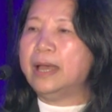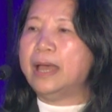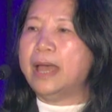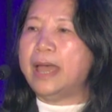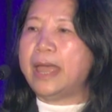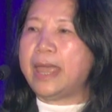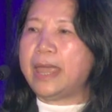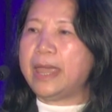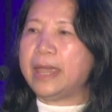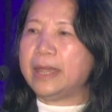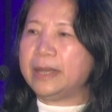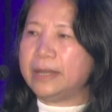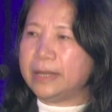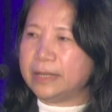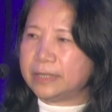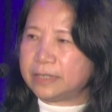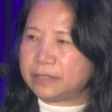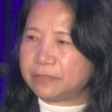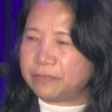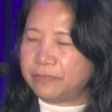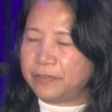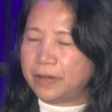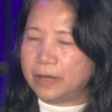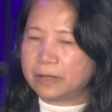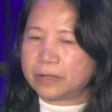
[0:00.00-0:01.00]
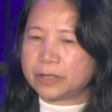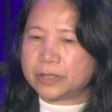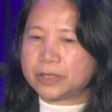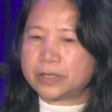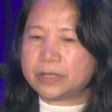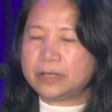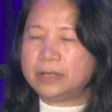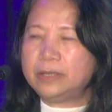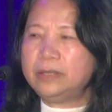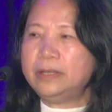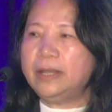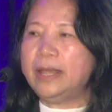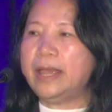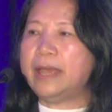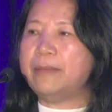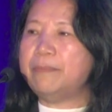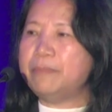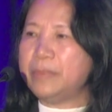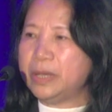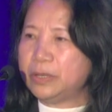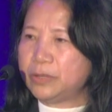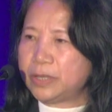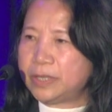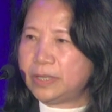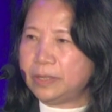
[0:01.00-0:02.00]
and its function and
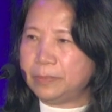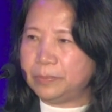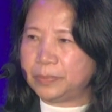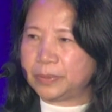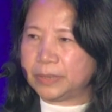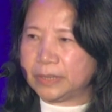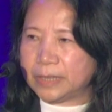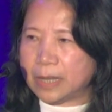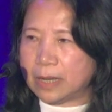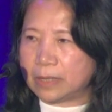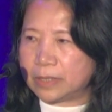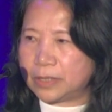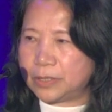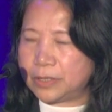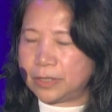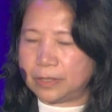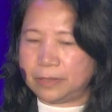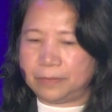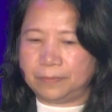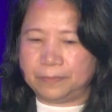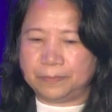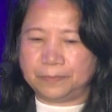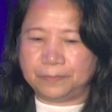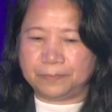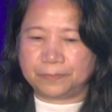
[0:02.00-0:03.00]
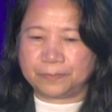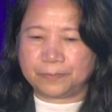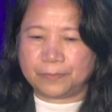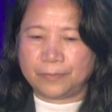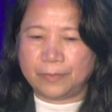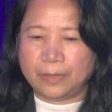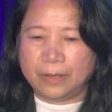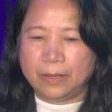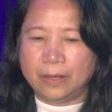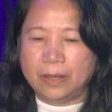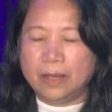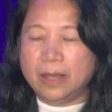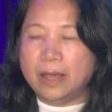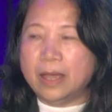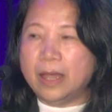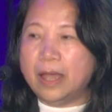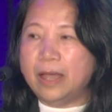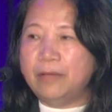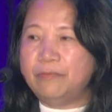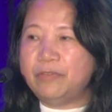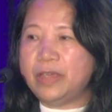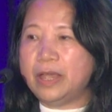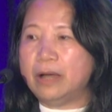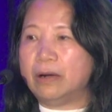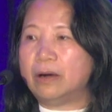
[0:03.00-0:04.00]
mucin production. And
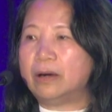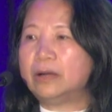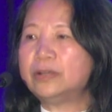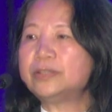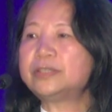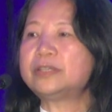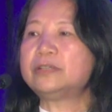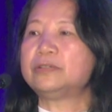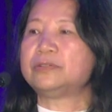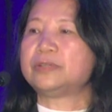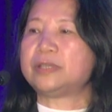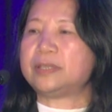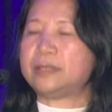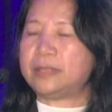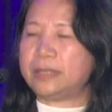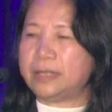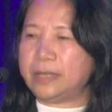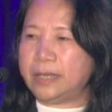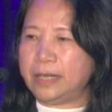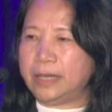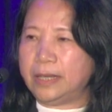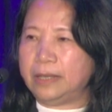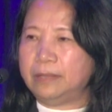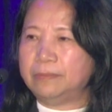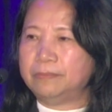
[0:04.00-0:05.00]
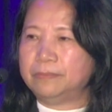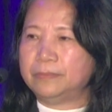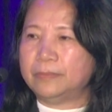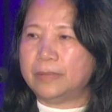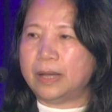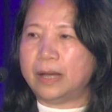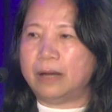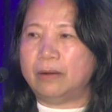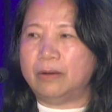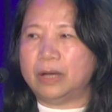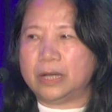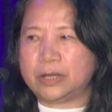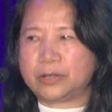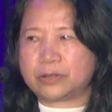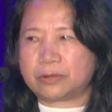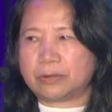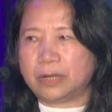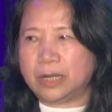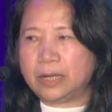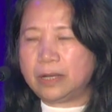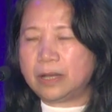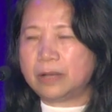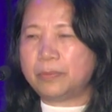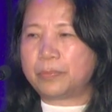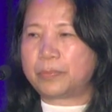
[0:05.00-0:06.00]
we also see our drug
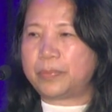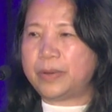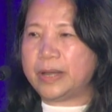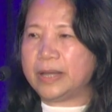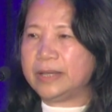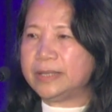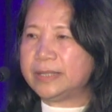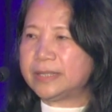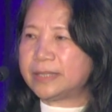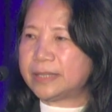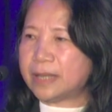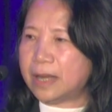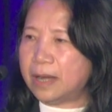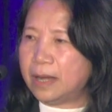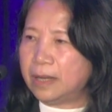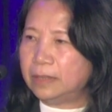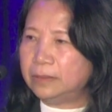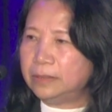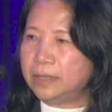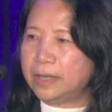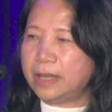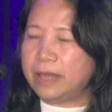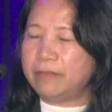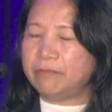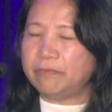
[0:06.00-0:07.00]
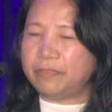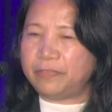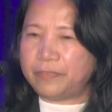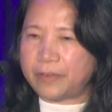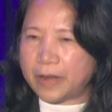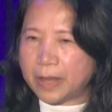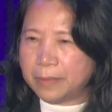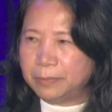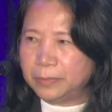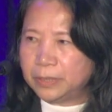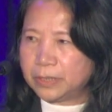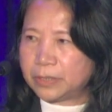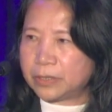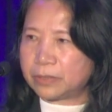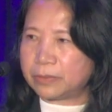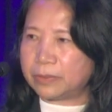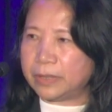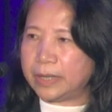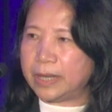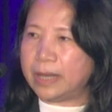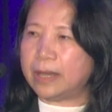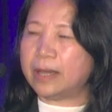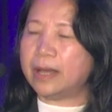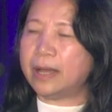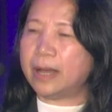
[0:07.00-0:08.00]
brings down
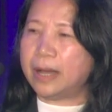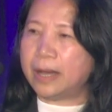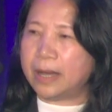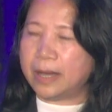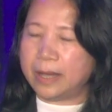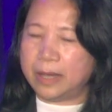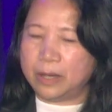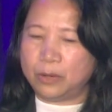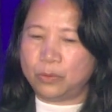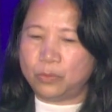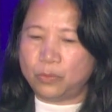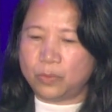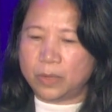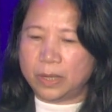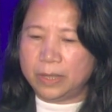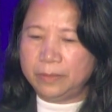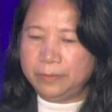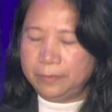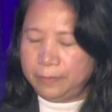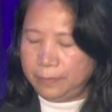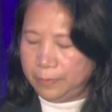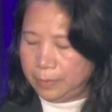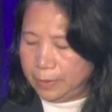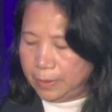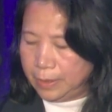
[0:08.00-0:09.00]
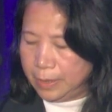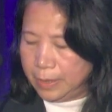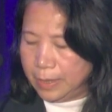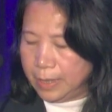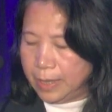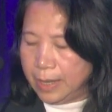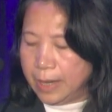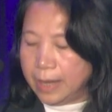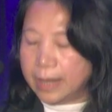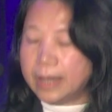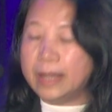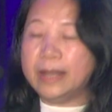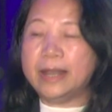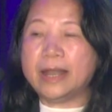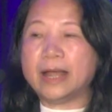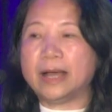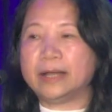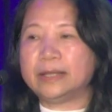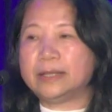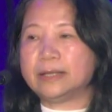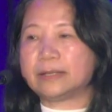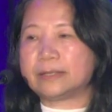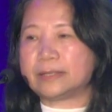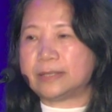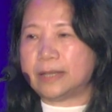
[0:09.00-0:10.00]
inflammatory IL-1 and other
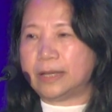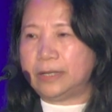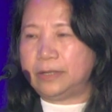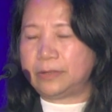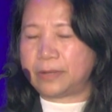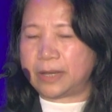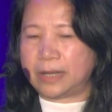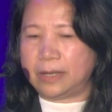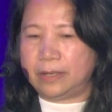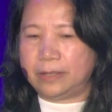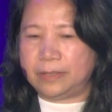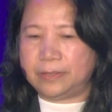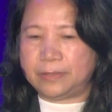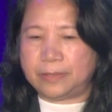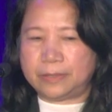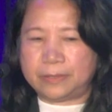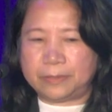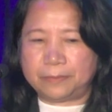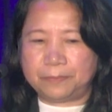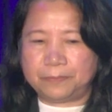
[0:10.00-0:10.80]
cytokines.